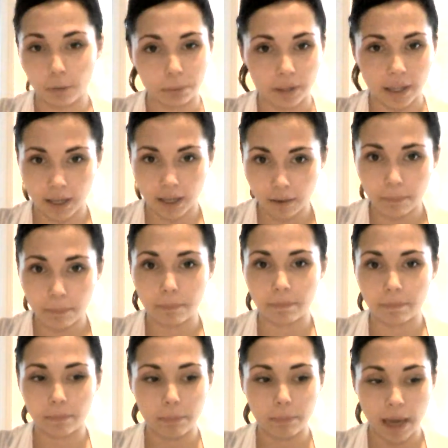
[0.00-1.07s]
blank
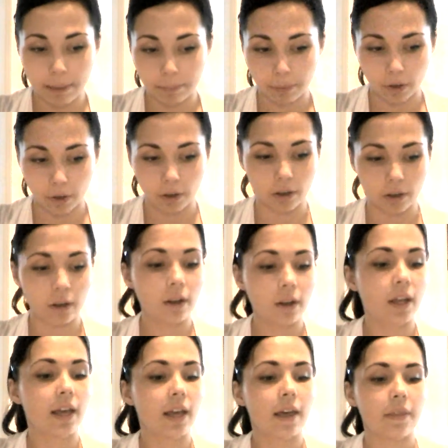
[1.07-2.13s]
paper,
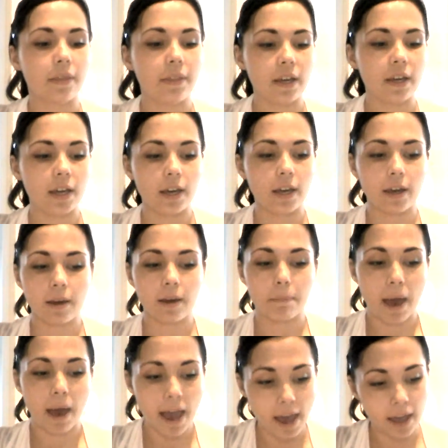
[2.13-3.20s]
the
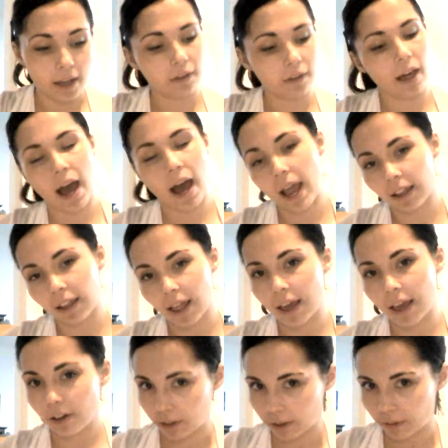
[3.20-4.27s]
pen, the
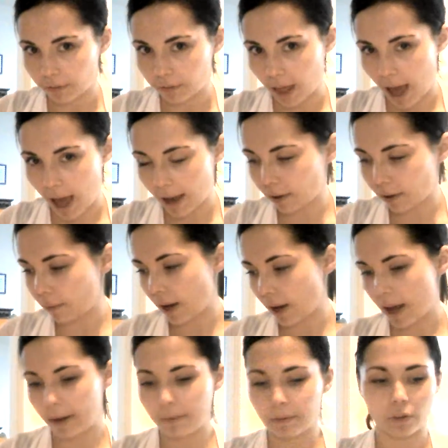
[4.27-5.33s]
highlighter, and the flag,
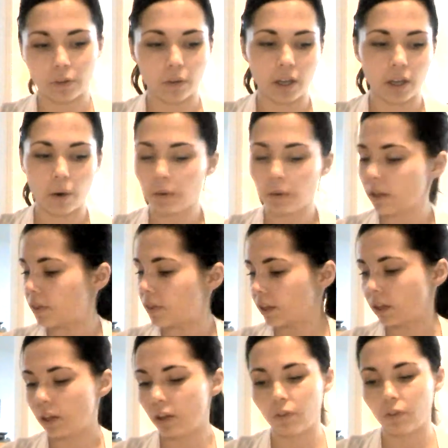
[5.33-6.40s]
okay? So the only thing
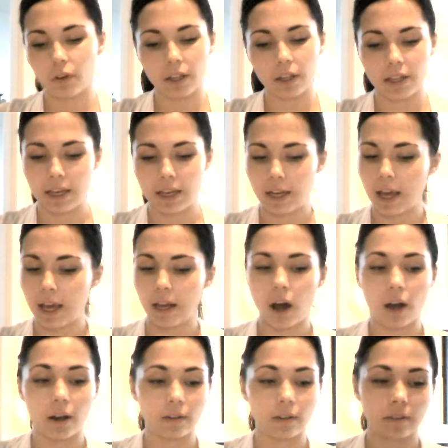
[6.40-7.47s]
that you really need, and
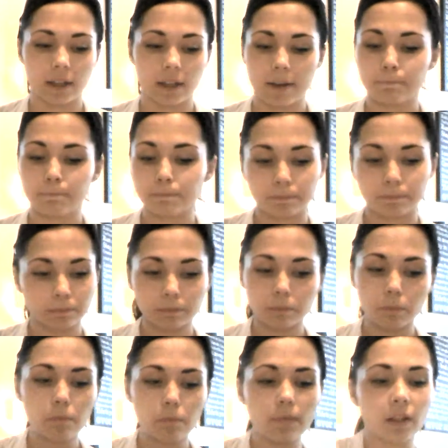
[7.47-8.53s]
honestly,
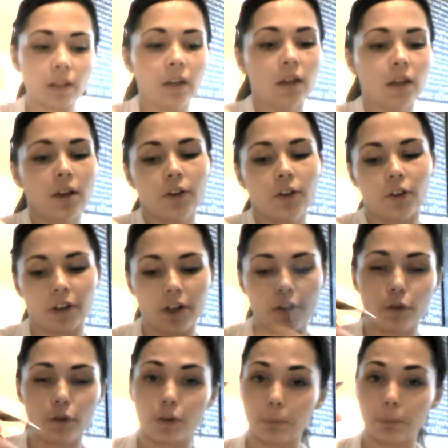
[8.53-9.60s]
you're going to
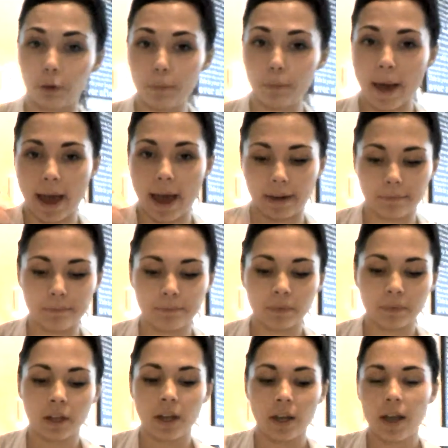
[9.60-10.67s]
use the blue pen,
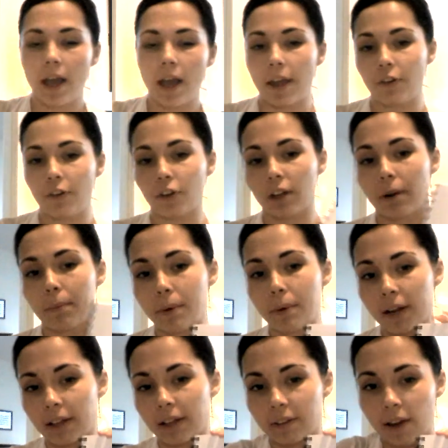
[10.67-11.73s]
and you're going to
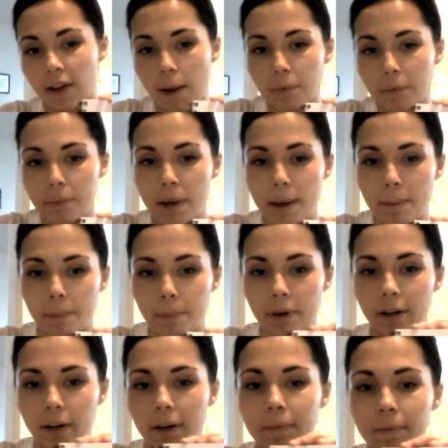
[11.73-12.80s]
put at the top of the
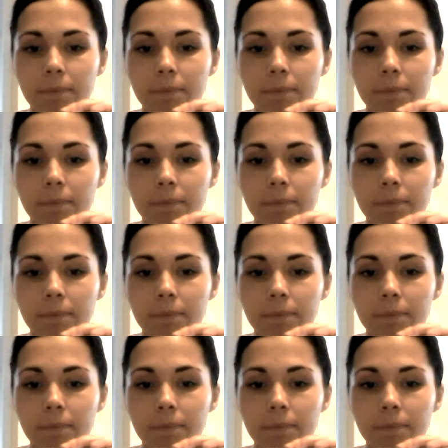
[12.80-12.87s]
paper